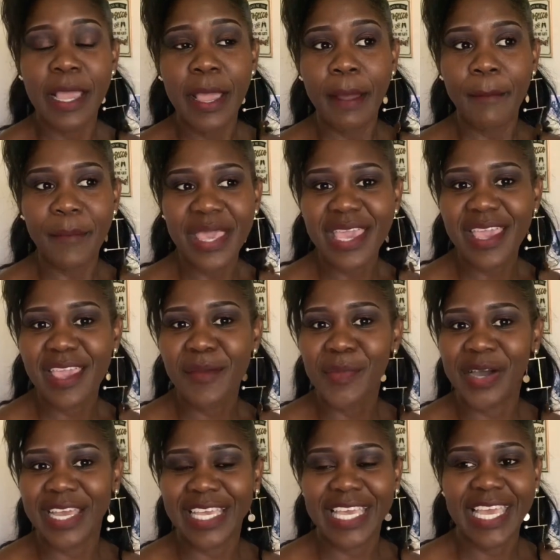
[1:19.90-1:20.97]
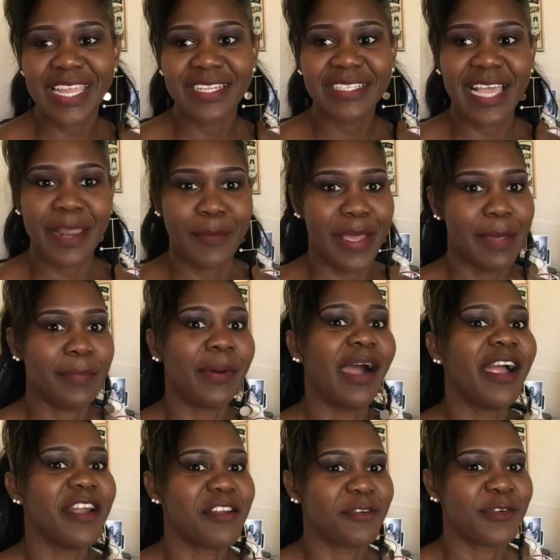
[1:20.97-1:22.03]
me, my kids, and my
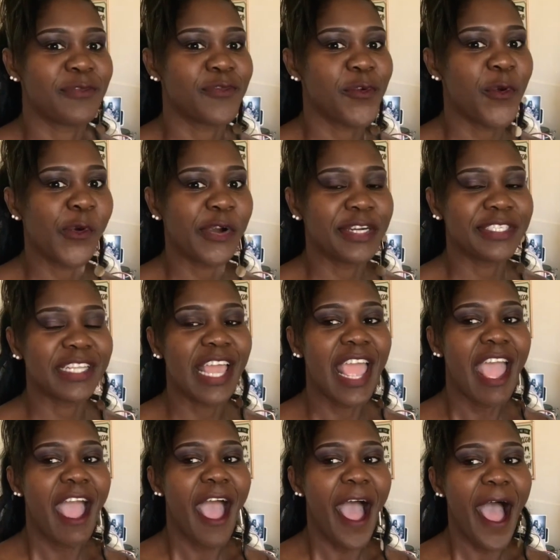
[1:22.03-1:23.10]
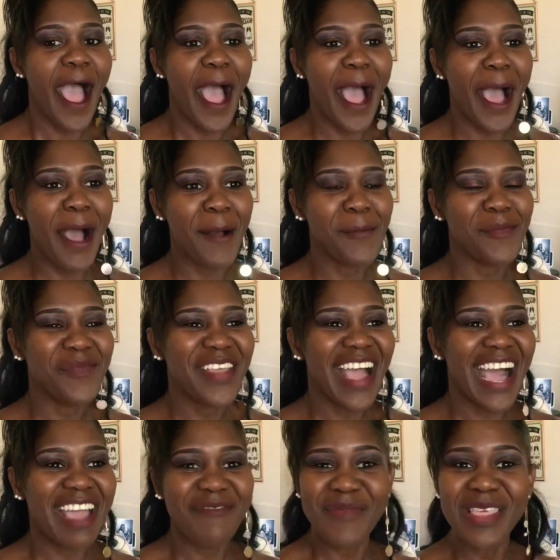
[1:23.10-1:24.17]
partner, of course.
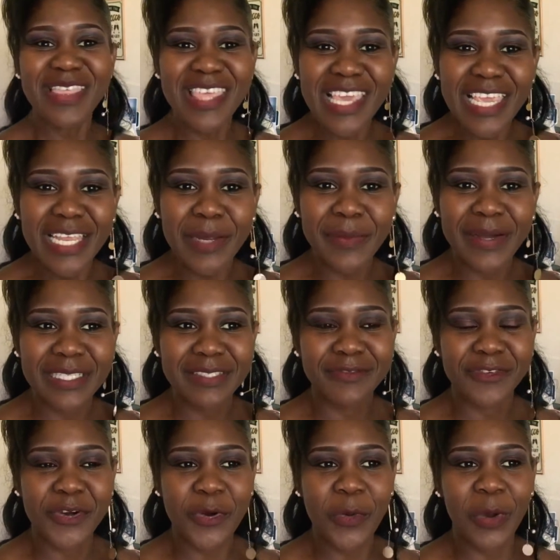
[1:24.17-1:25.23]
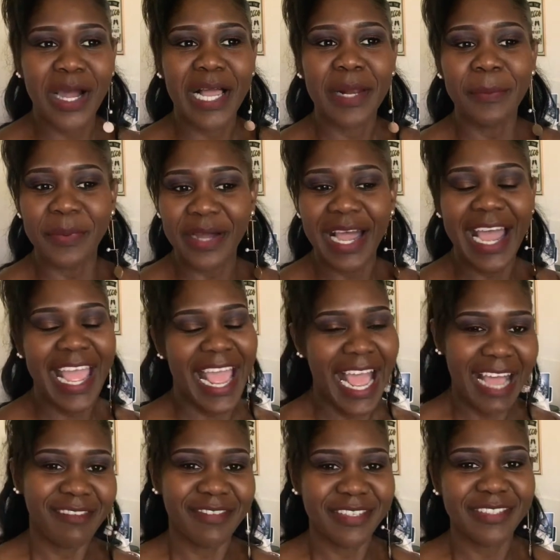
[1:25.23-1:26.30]
I've been thinking about it for a while, but I
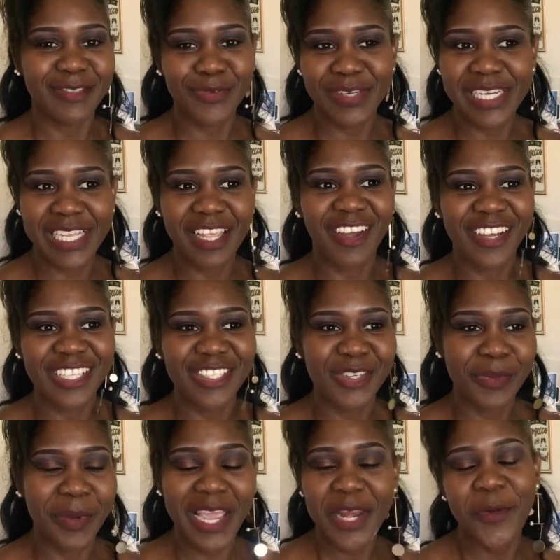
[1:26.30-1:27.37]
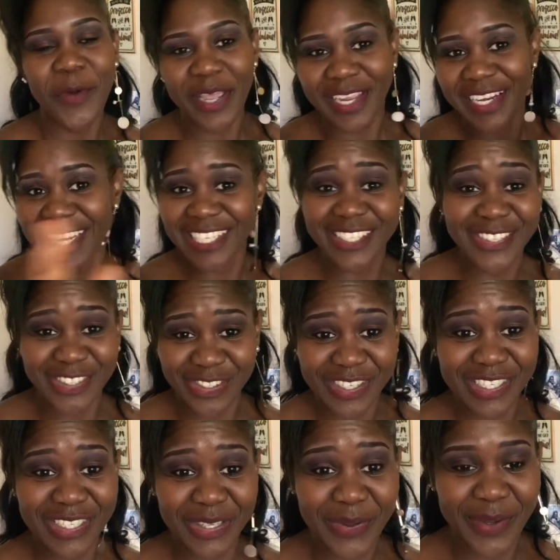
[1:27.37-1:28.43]
haven't really got into it. But anyway, let's go
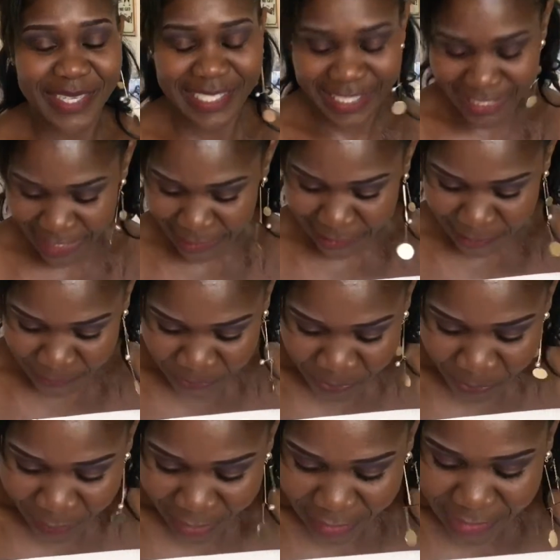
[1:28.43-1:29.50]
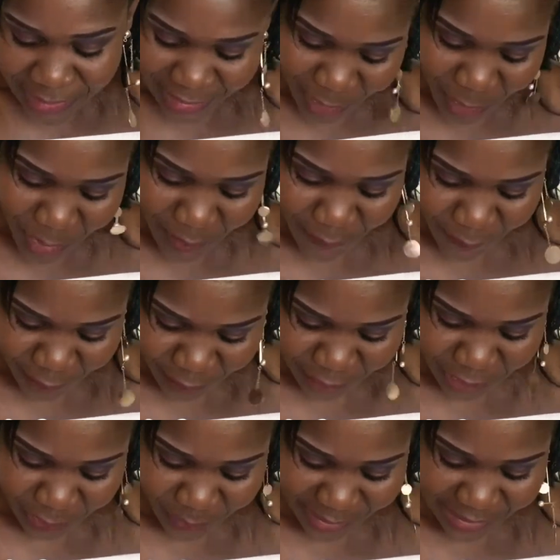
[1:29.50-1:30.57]
straight to the questions. So the
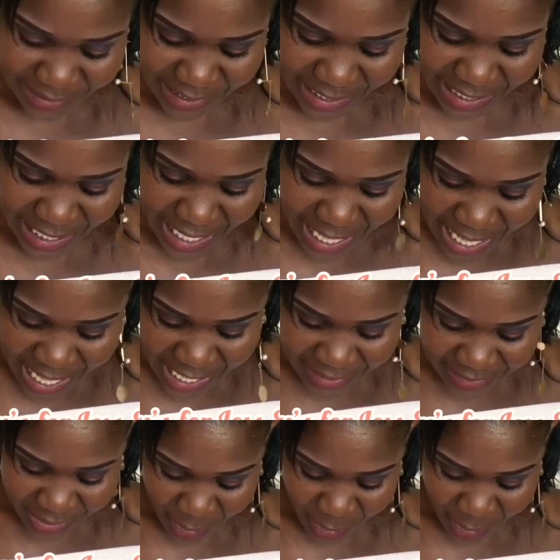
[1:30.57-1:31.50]
first question is,